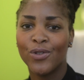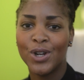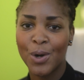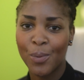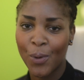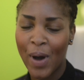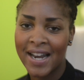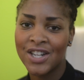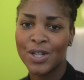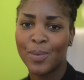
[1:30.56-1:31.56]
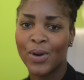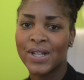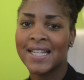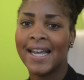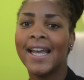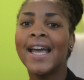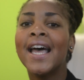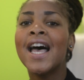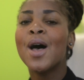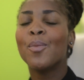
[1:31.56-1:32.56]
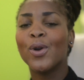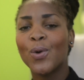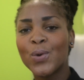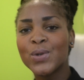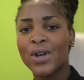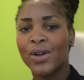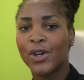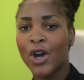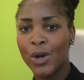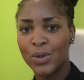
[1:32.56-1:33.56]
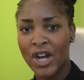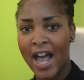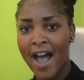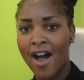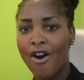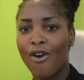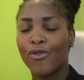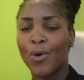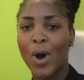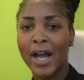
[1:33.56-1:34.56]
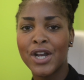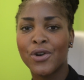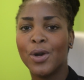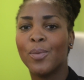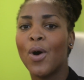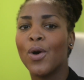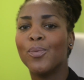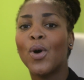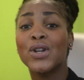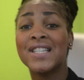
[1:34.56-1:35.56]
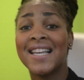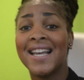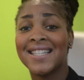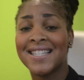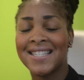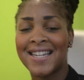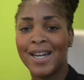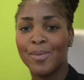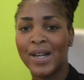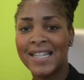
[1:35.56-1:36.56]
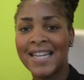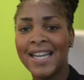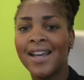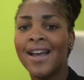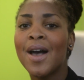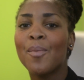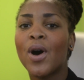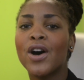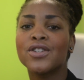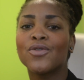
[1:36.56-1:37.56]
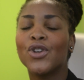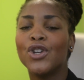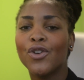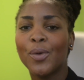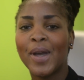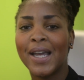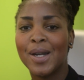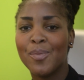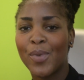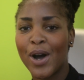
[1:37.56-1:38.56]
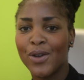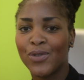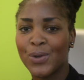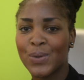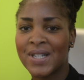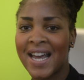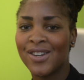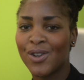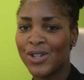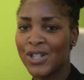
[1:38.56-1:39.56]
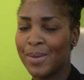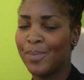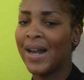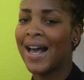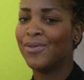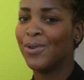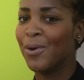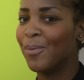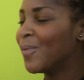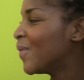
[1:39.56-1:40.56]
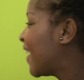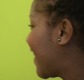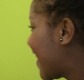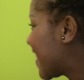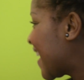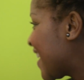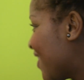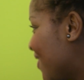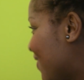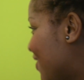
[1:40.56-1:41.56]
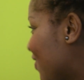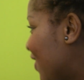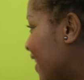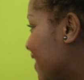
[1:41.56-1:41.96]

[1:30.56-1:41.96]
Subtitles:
renewable energy policy, but also the co-chair of a working group on policy and sustainability, part of the European Biofuels Technology Platform. Thank you for joining